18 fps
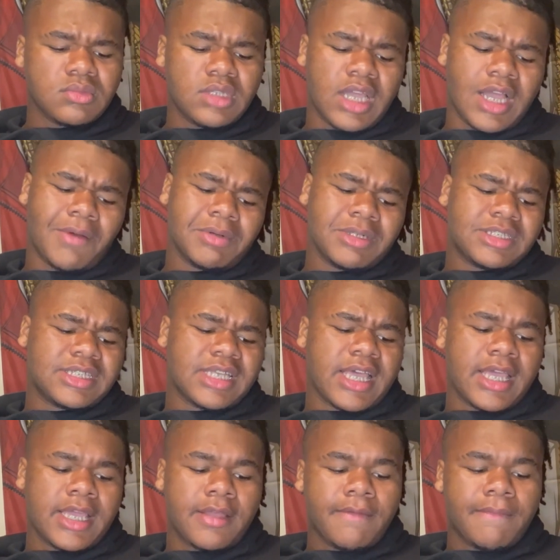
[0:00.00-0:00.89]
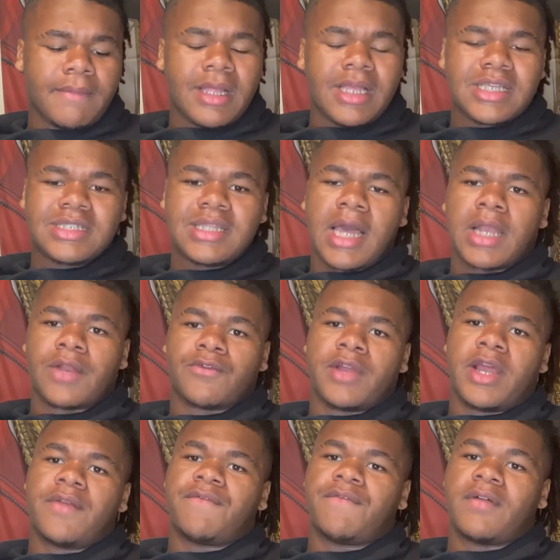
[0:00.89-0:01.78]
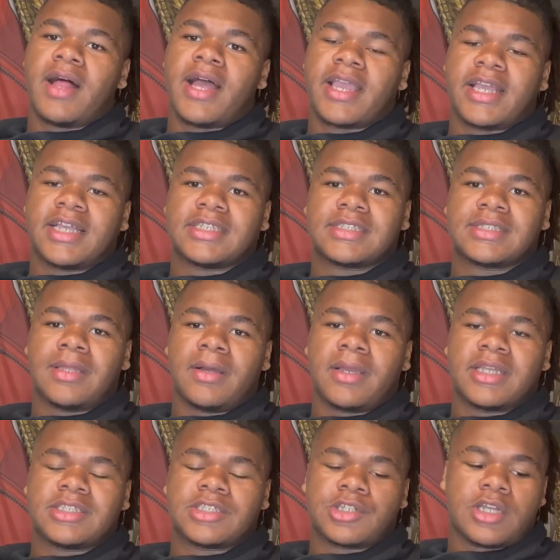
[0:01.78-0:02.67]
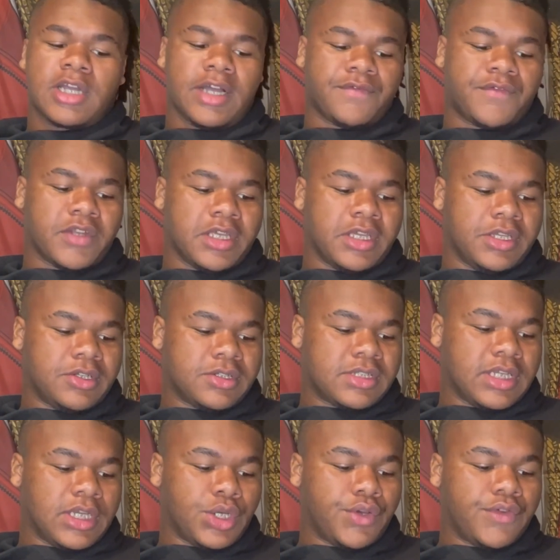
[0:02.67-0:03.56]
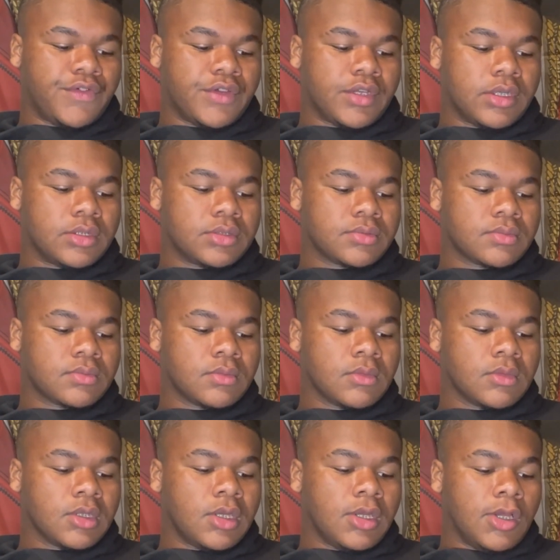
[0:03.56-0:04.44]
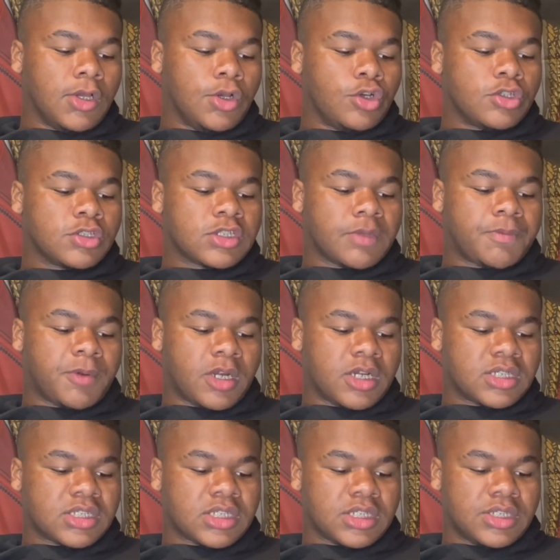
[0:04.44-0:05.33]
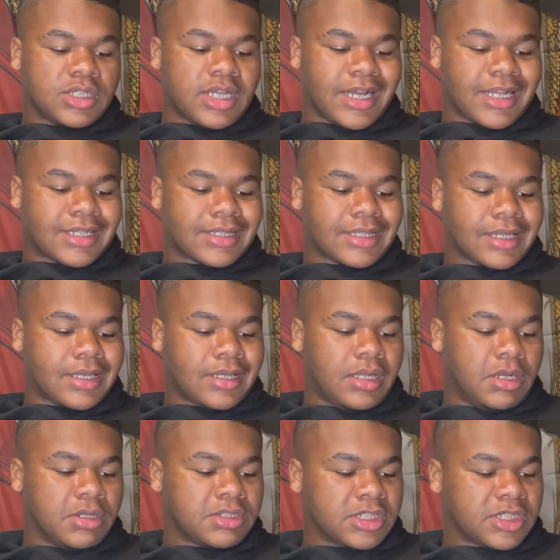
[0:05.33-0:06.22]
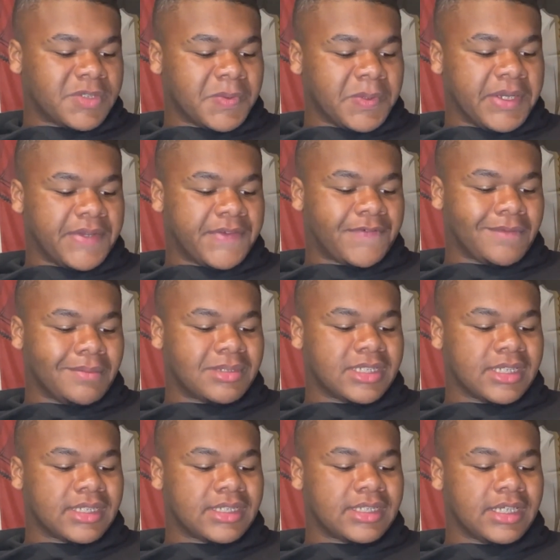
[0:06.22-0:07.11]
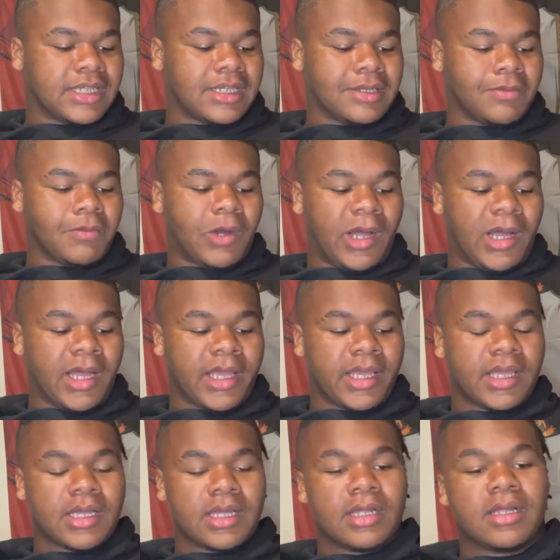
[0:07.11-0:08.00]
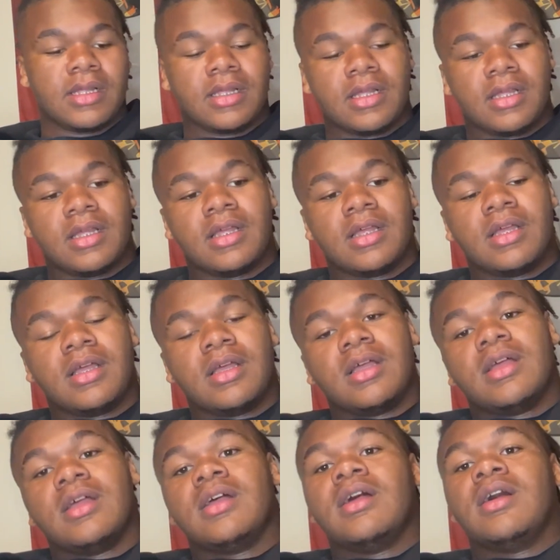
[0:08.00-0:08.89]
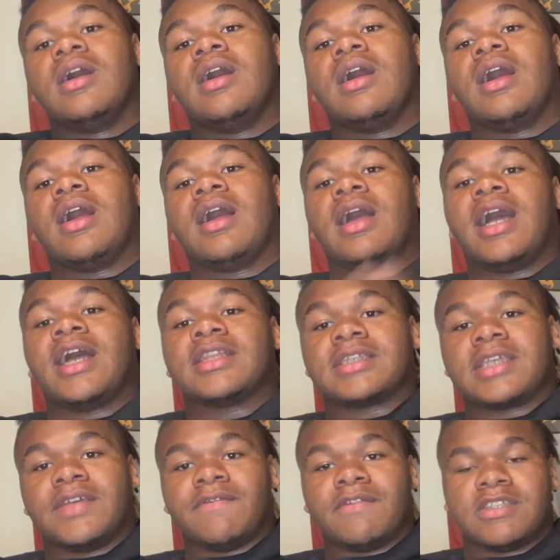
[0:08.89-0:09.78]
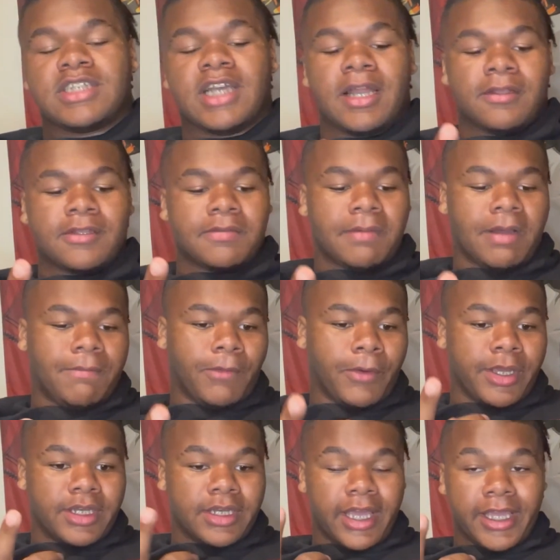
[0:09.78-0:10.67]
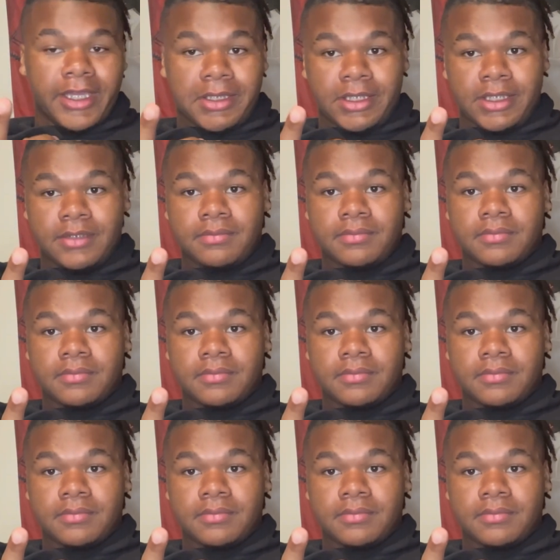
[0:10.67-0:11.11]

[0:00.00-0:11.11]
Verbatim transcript: I would say it's not a red flag as long as you're confident in yourself. Who is the person you got the closest with from Centennial and why? I have to give a shout out to my boy Daylin